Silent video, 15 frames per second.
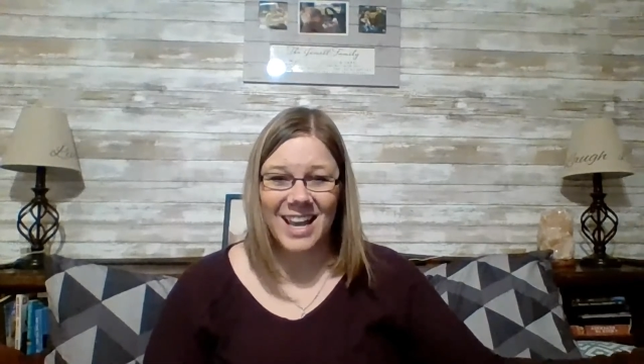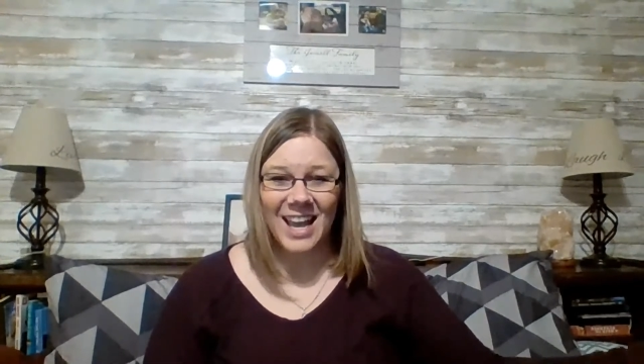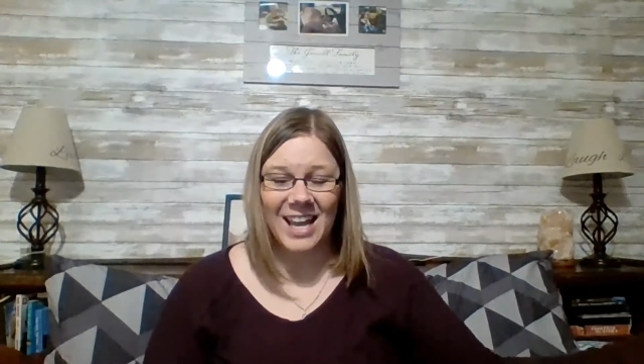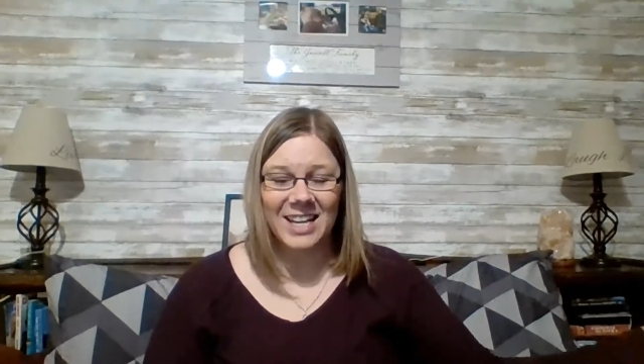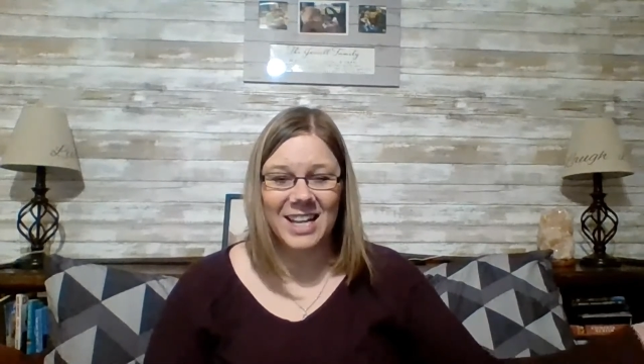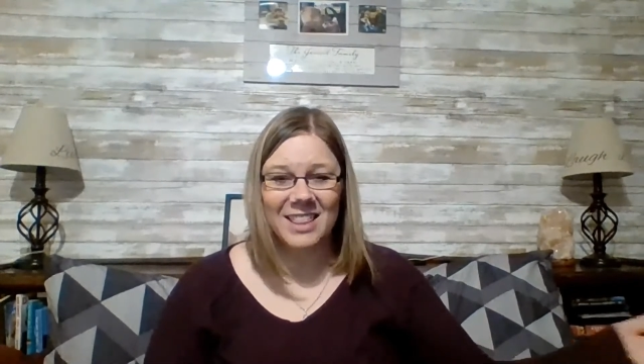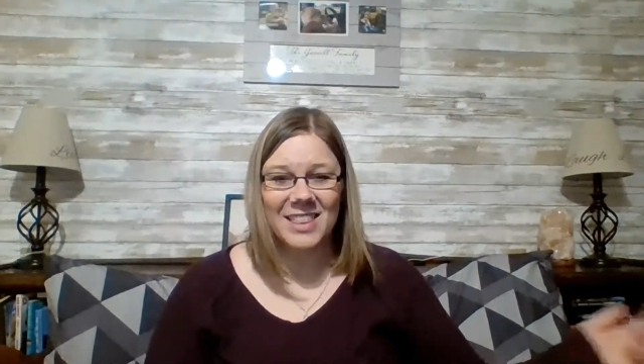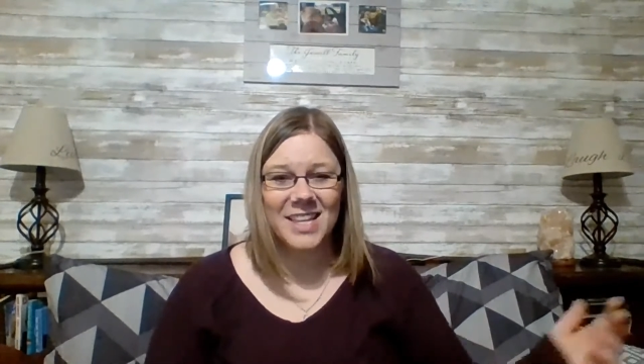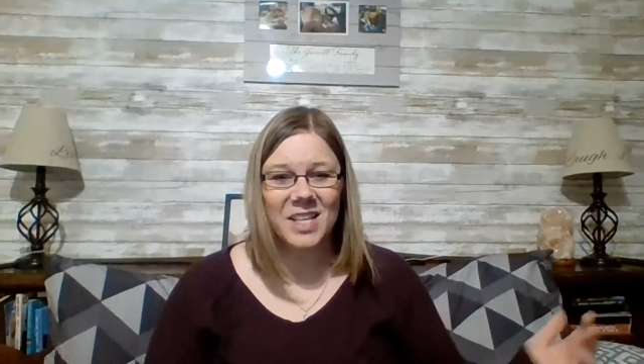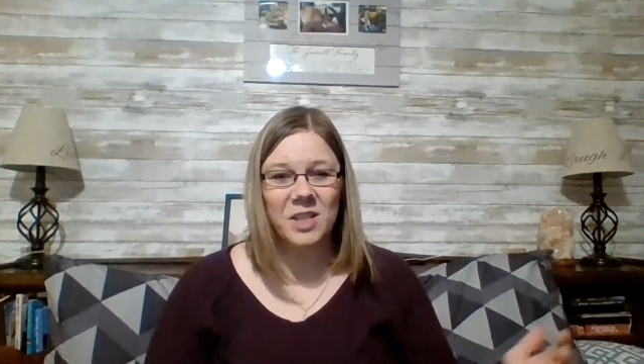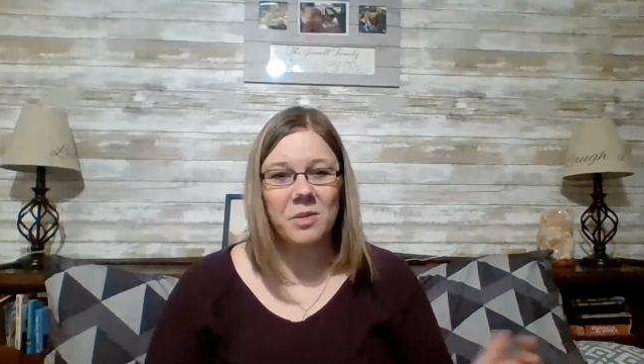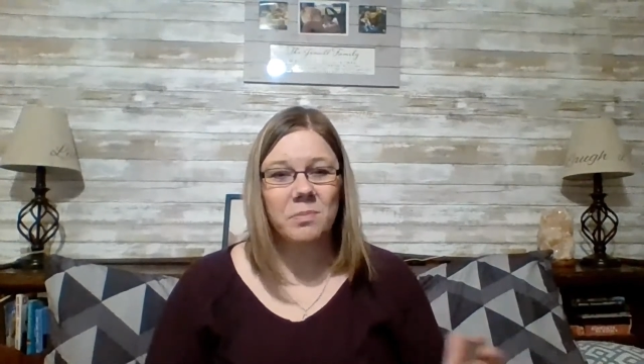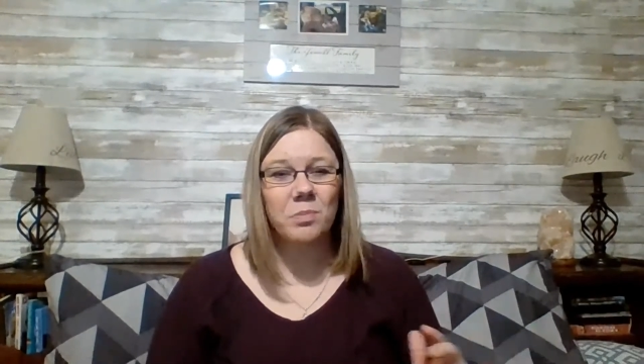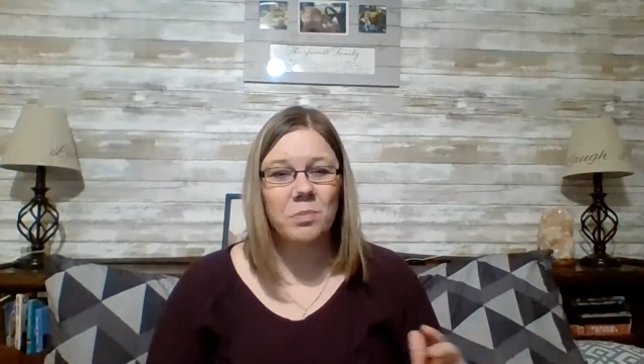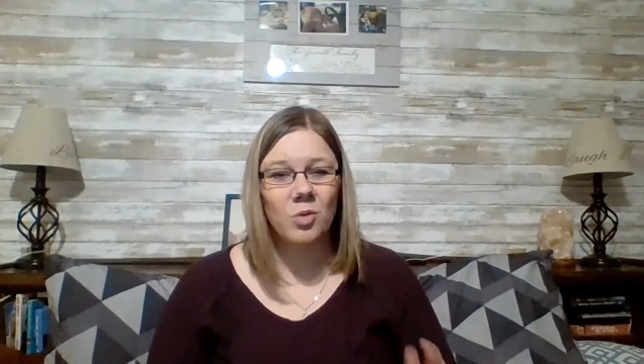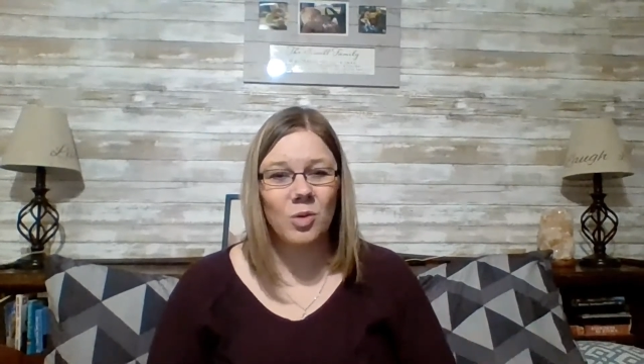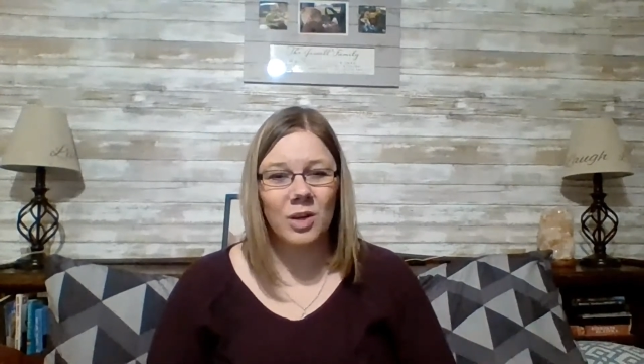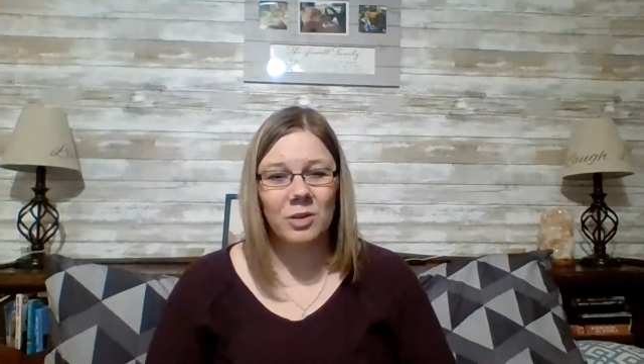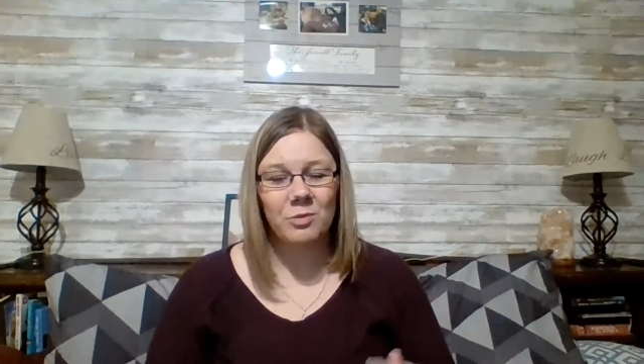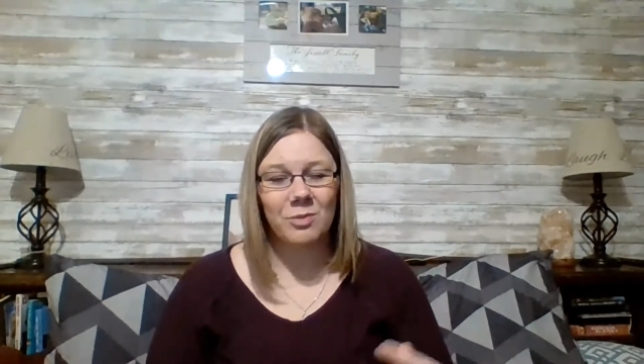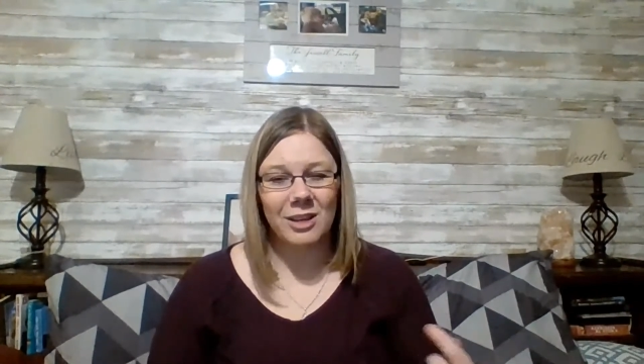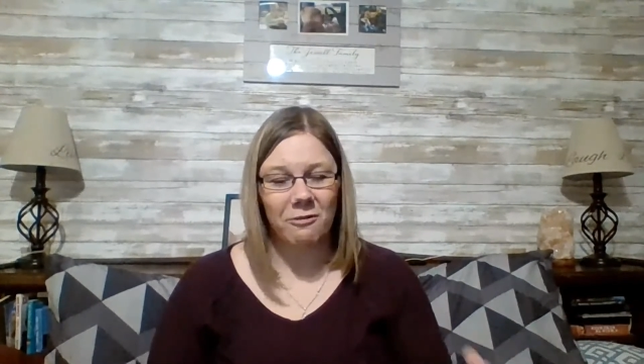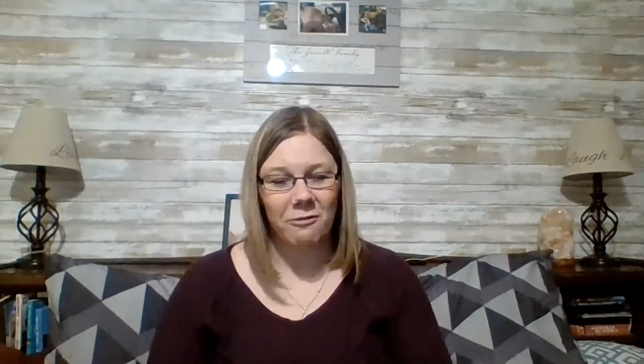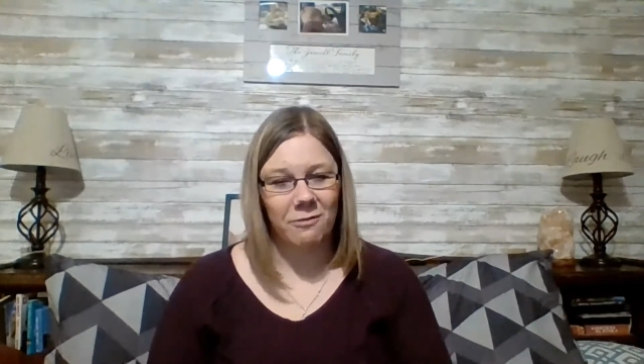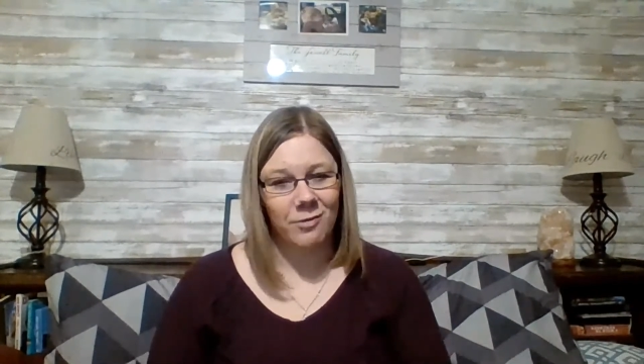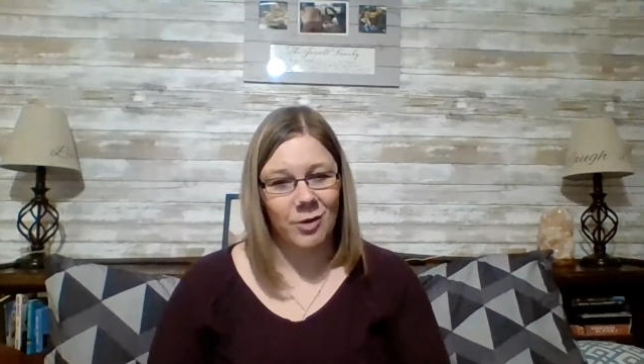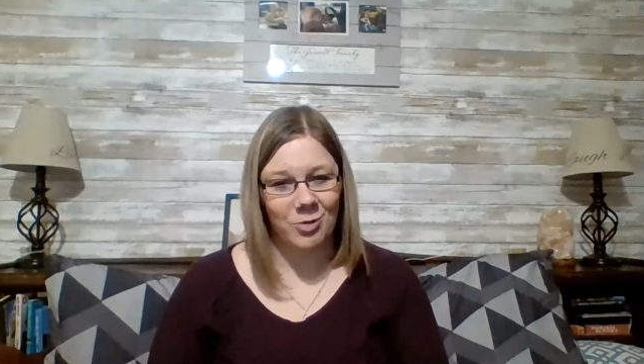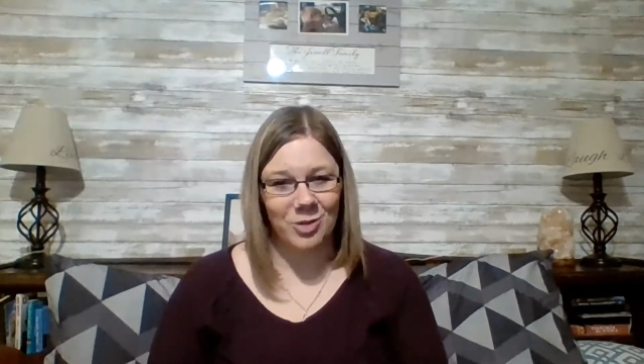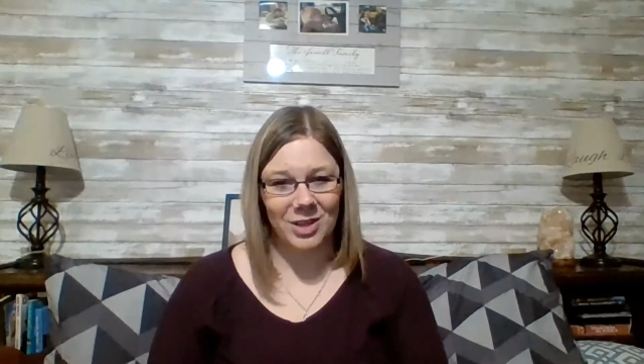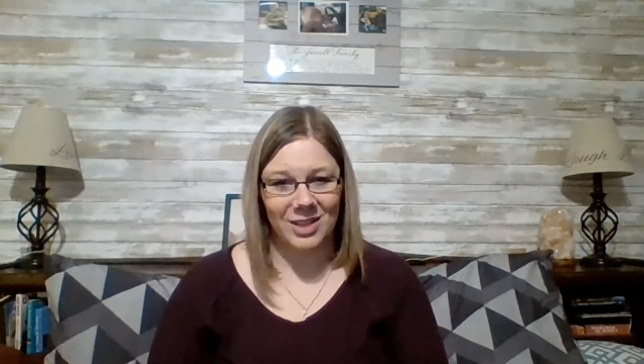And I think the more we
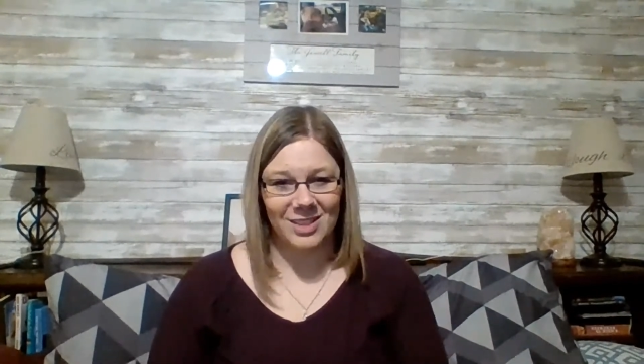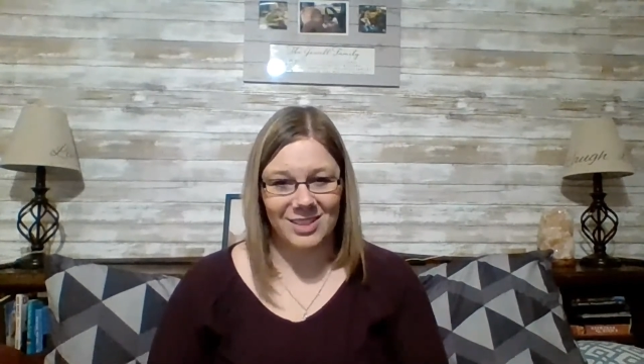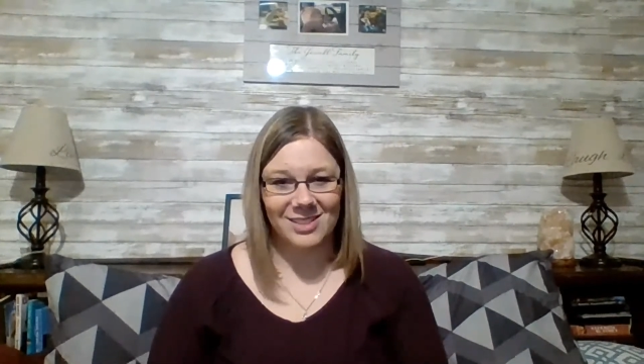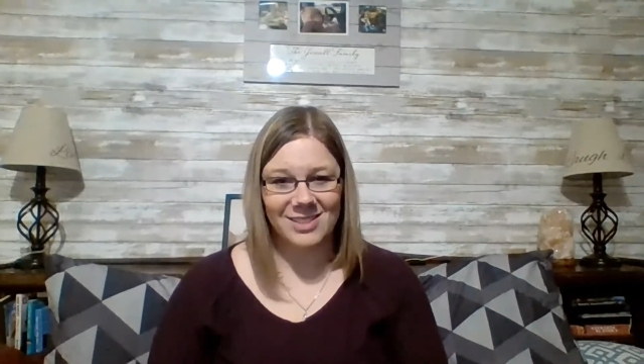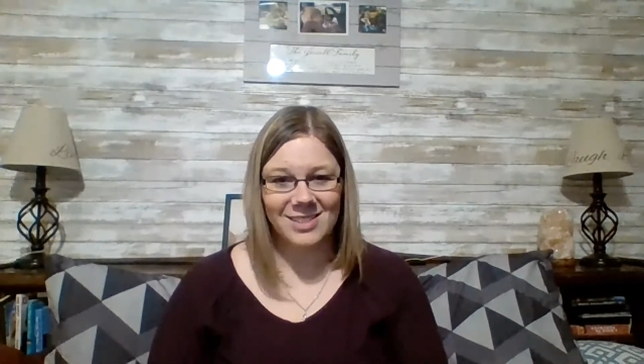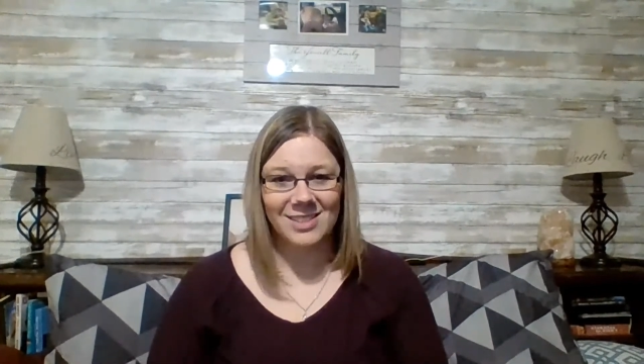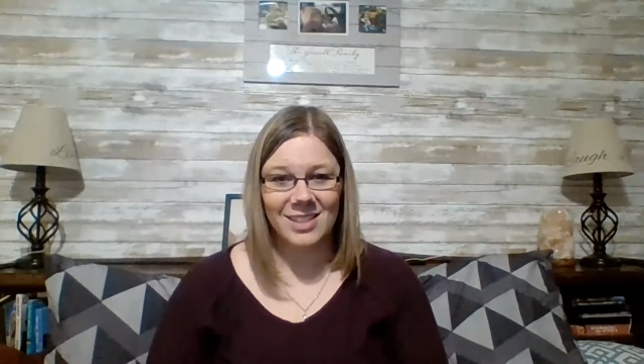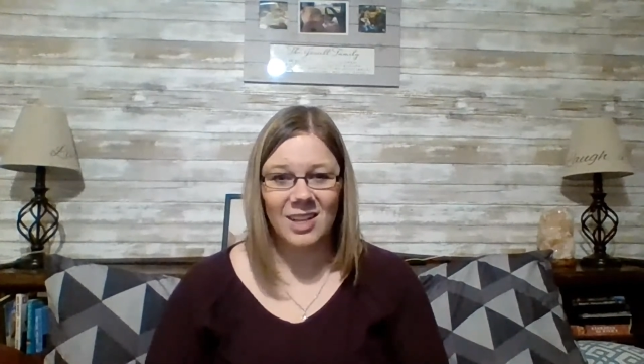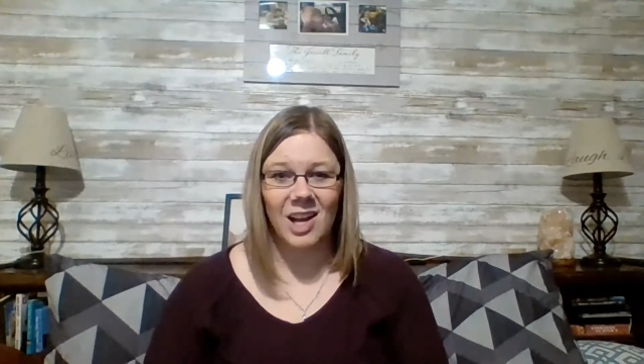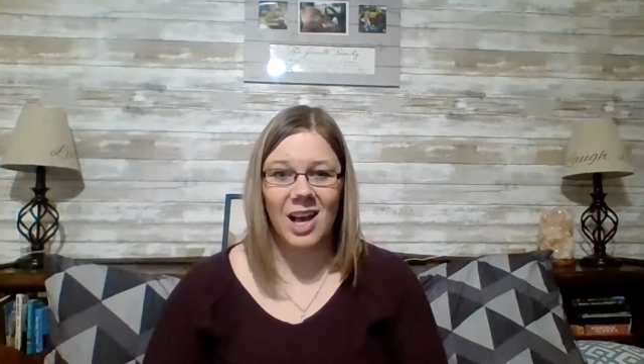focus